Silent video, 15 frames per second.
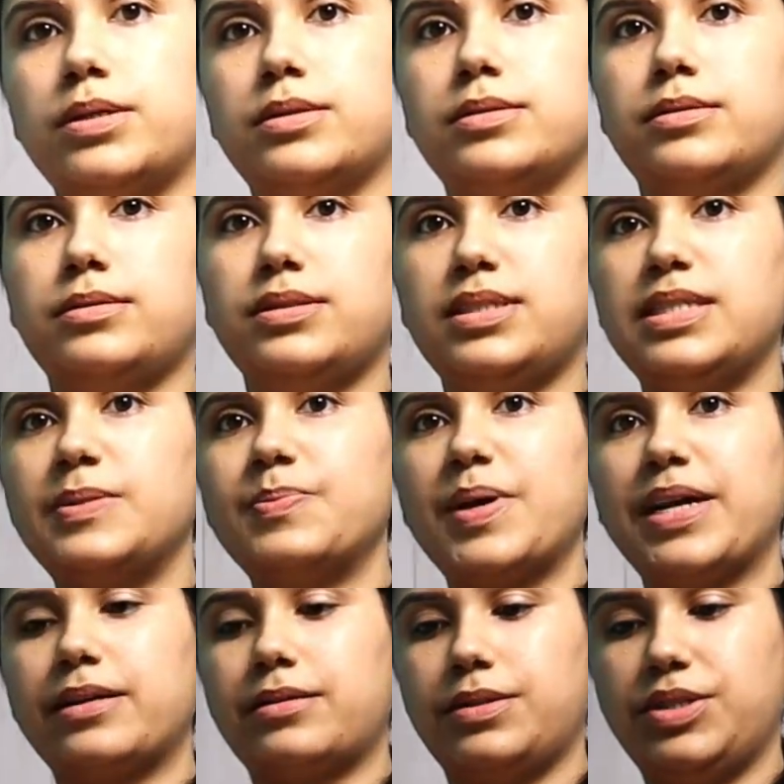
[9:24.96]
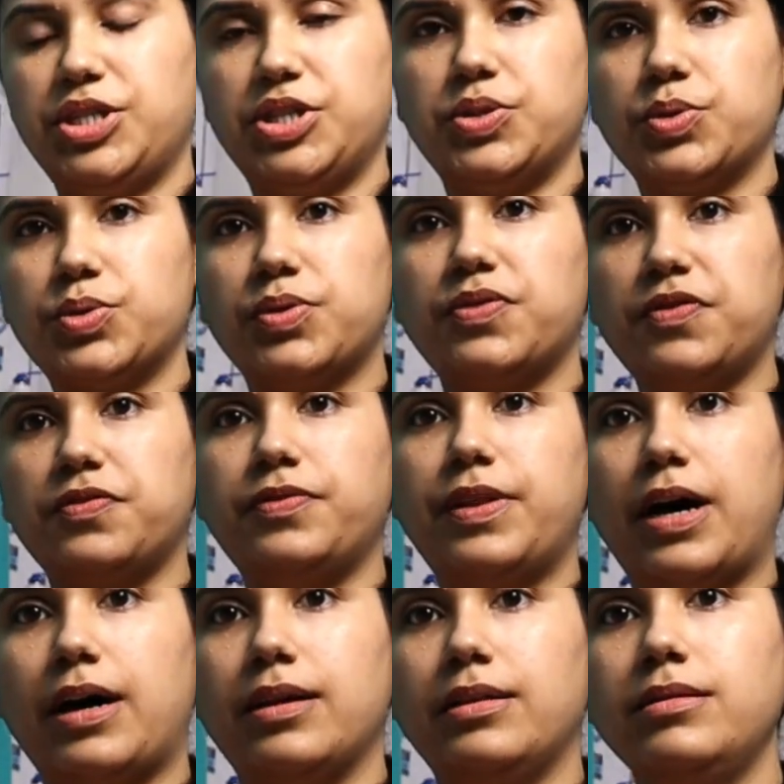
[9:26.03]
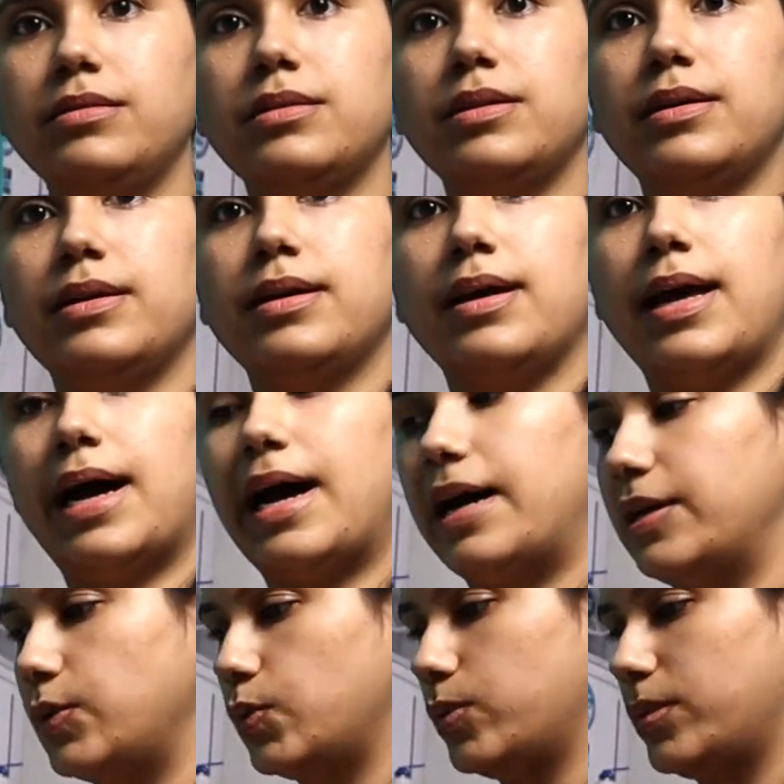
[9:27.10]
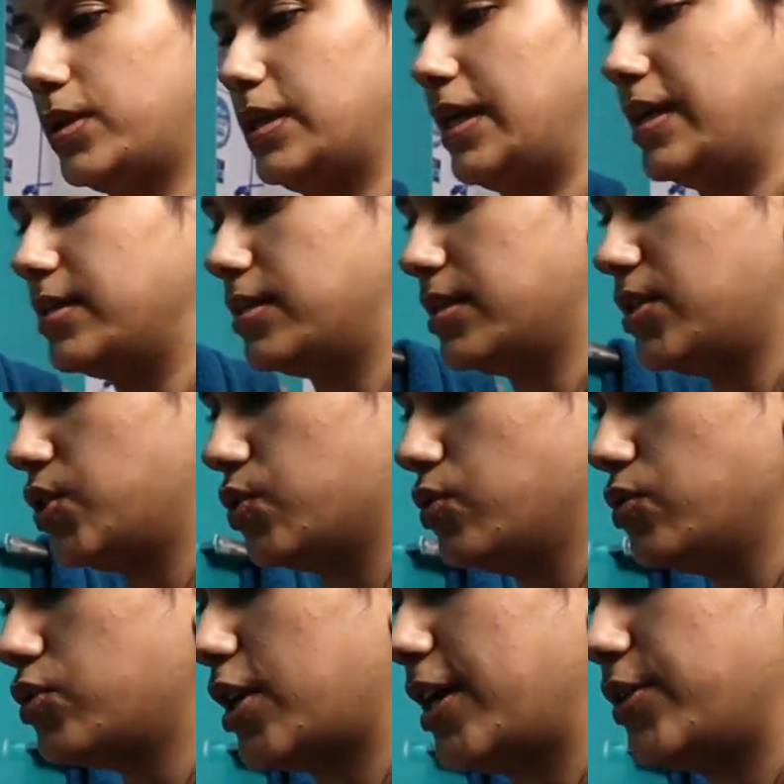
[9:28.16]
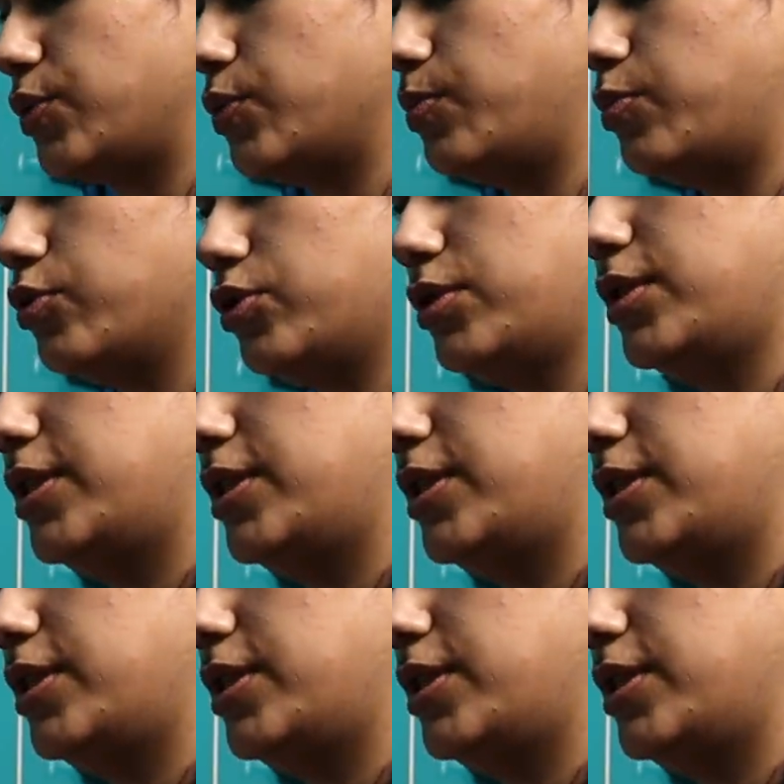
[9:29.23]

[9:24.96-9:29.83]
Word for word: uh, this is my container of dal. And I'll just, you know, try to put